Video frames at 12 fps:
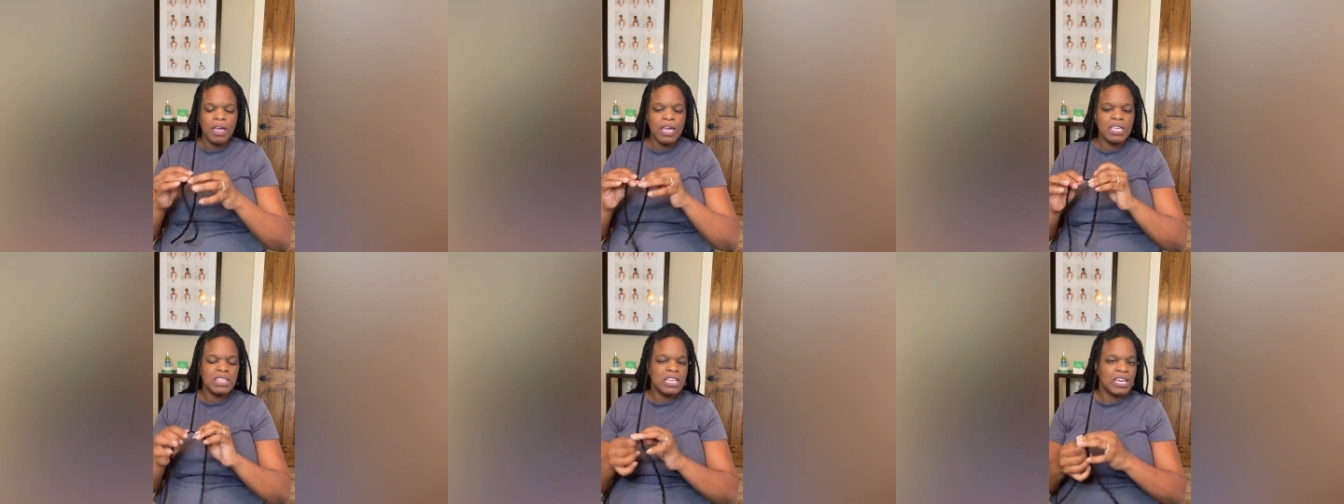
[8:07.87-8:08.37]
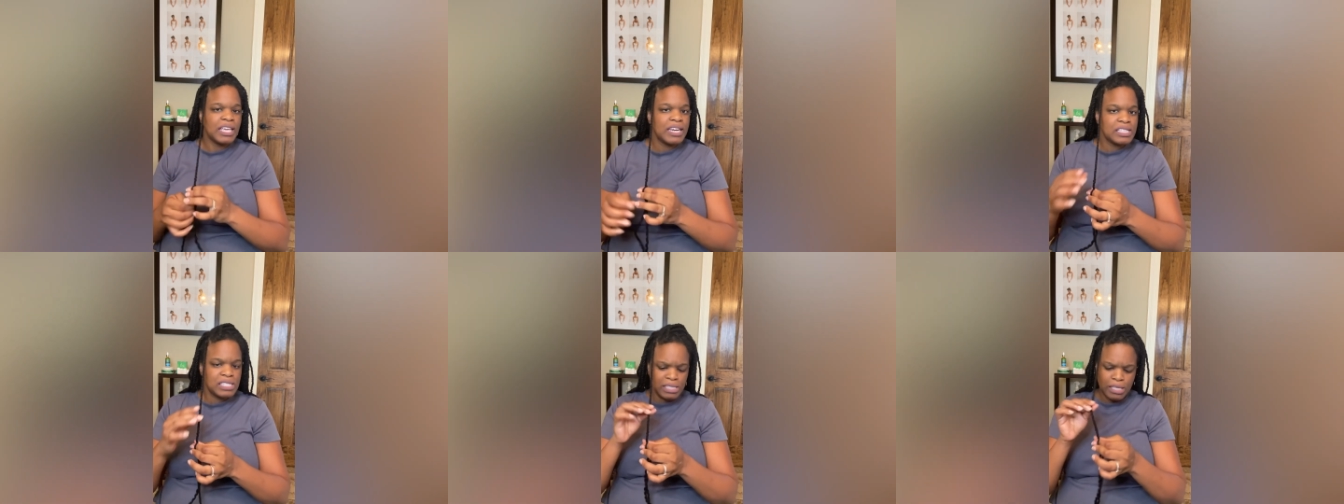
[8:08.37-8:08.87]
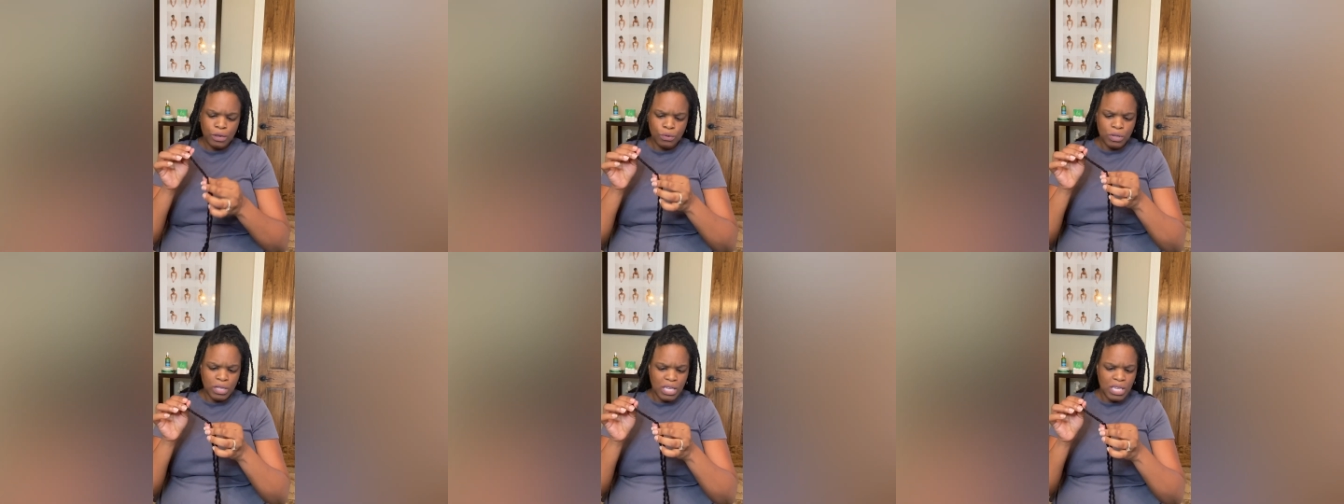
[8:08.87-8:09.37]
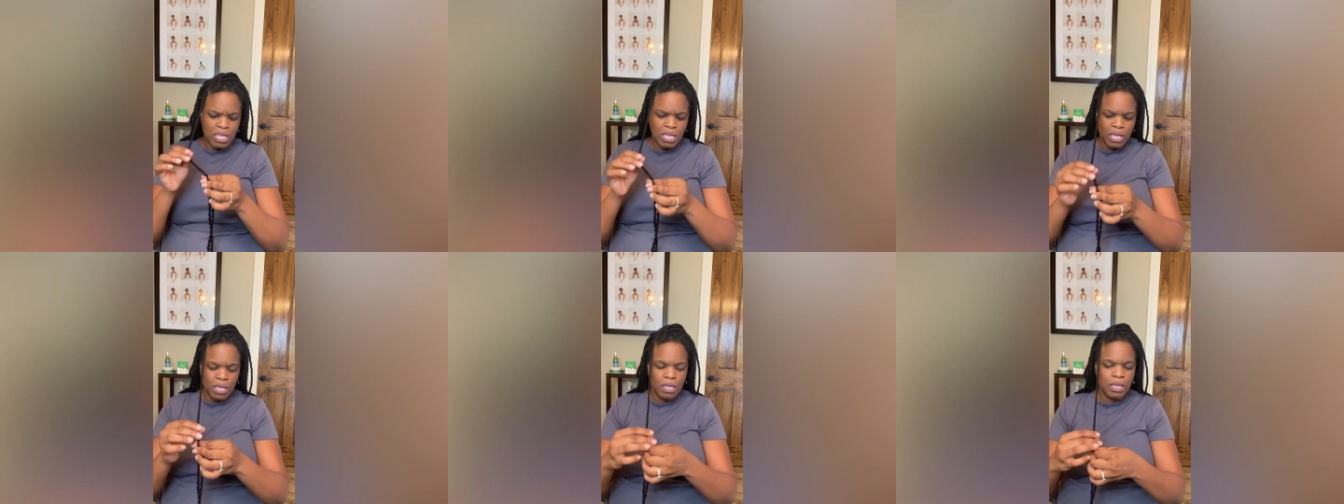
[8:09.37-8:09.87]
and then let it settle
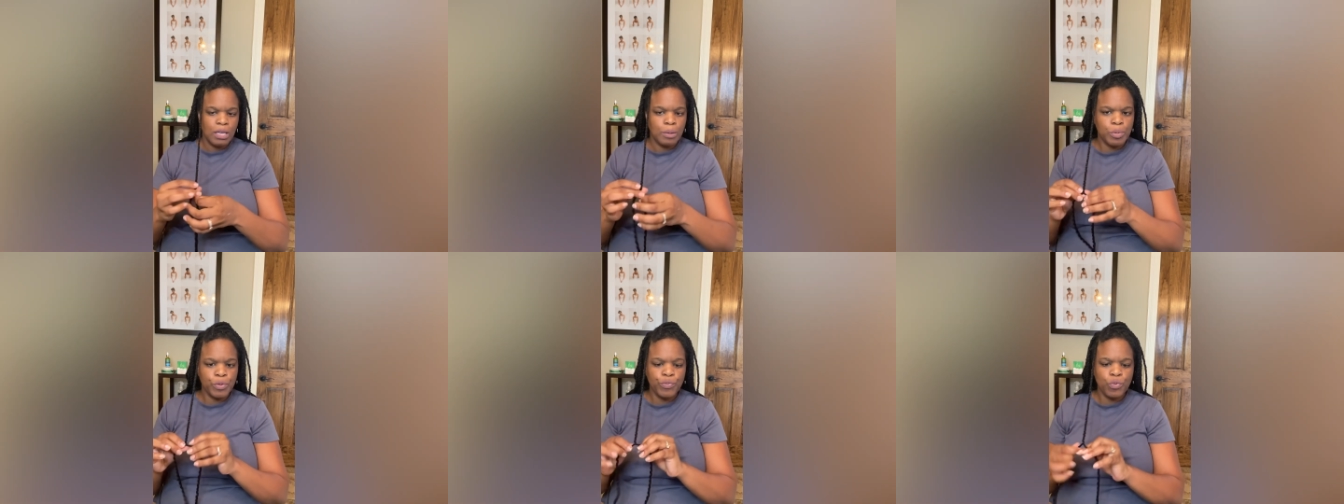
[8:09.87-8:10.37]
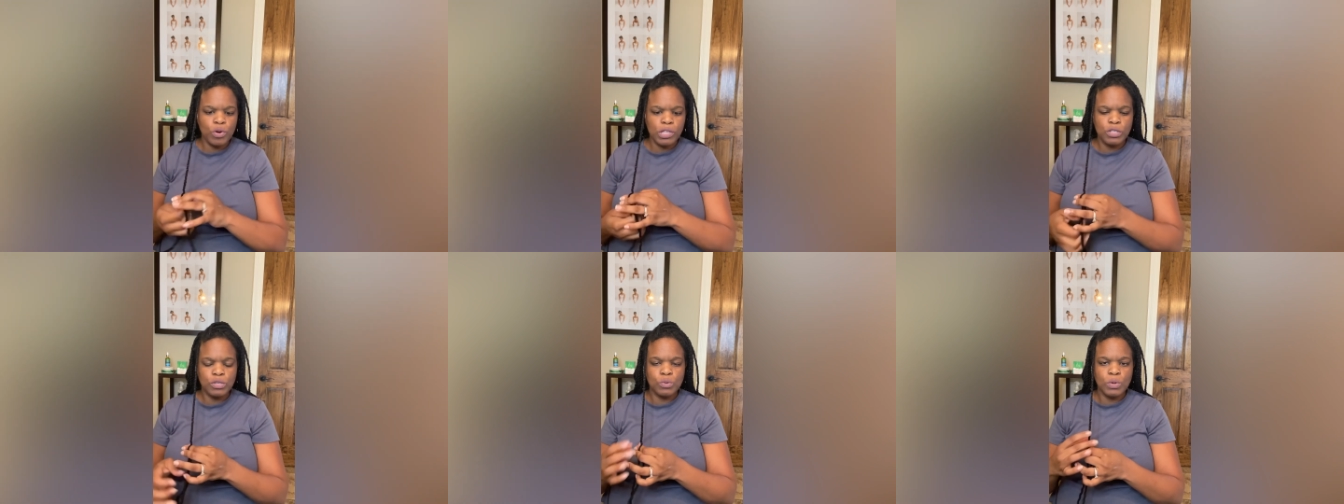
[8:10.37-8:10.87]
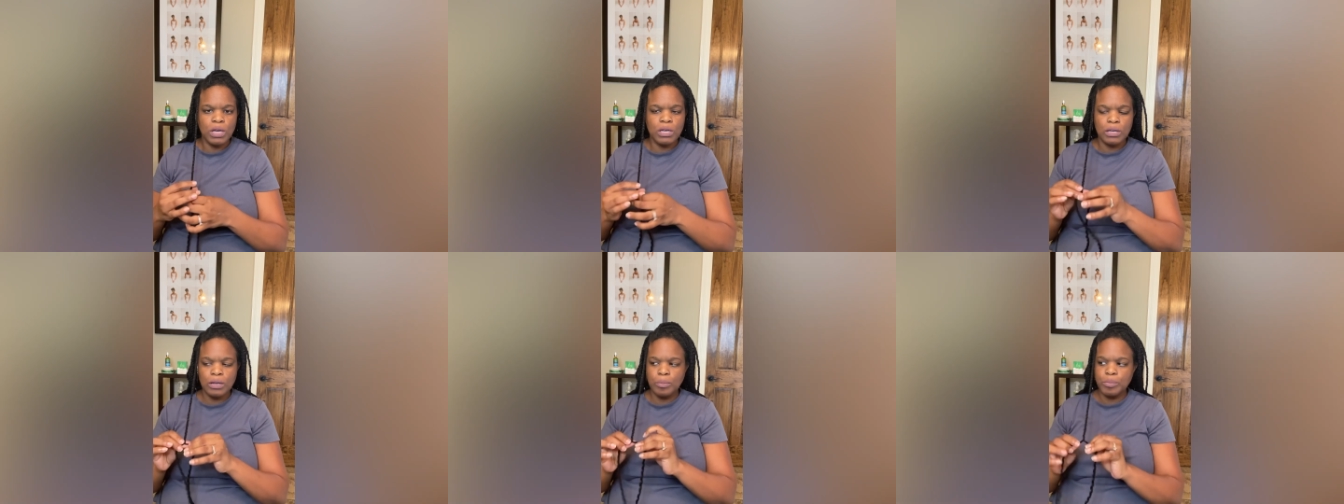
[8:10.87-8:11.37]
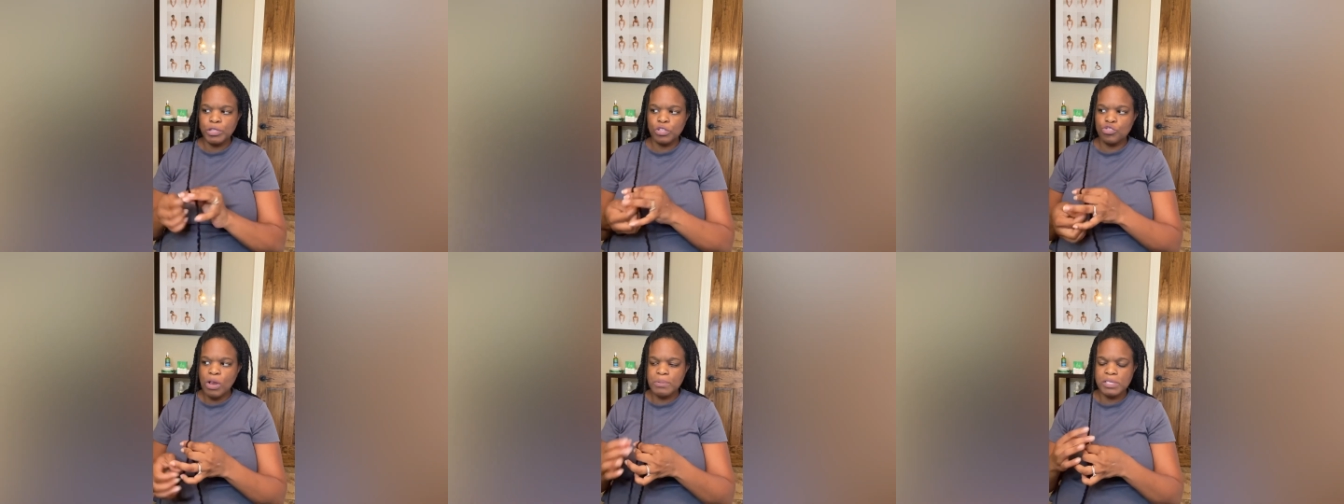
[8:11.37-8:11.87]
again before you put the
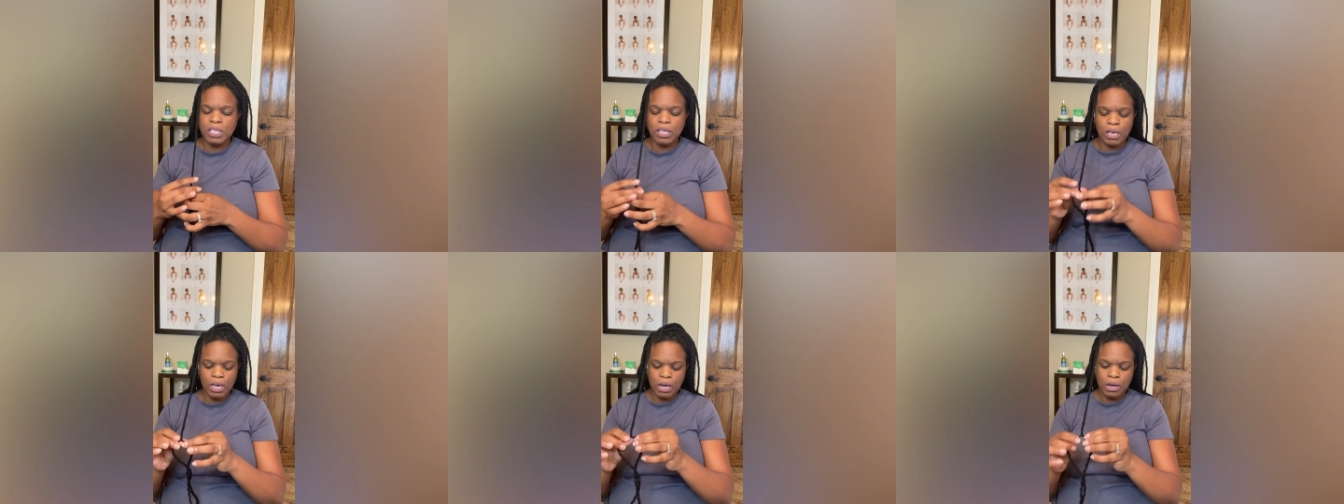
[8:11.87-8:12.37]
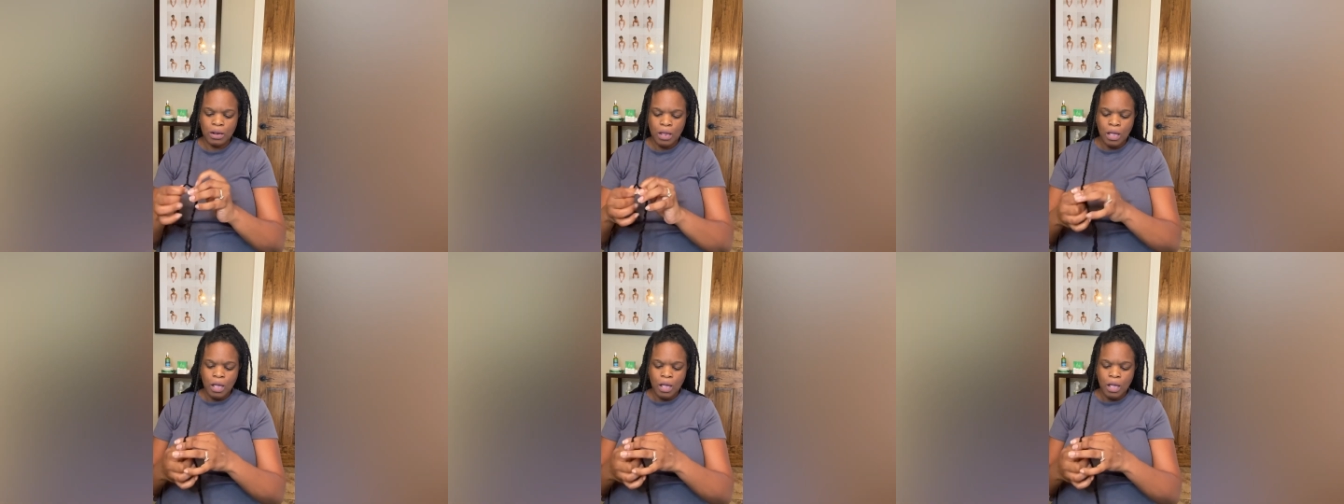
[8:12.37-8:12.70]
drops in your hair.